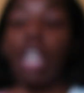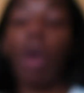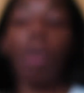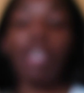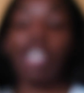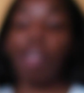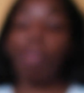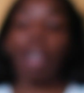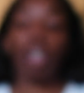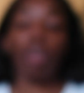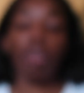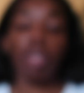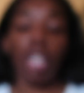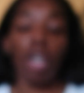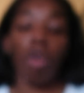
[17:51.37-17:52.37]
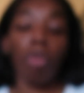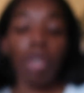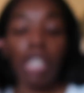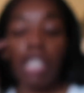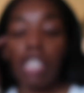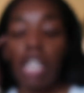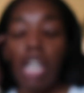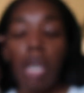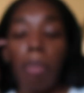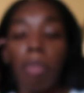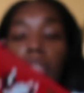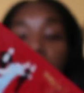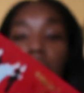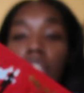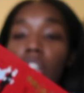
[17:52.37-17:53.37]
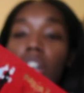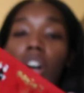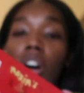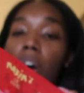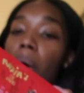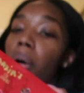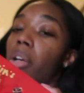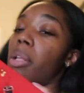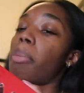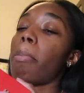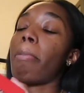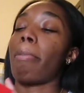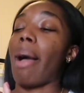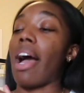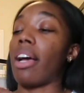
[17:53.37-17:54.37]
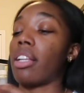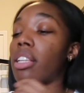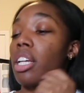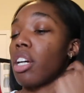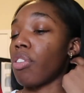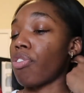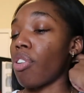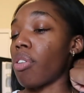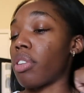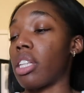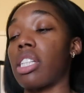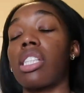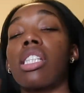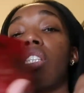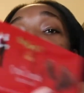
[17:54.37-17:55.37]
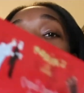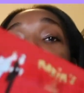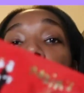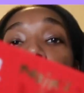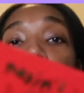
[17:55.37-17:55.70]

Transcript: They always have macaroons at Home Goods, but these are called, they're from, this is from the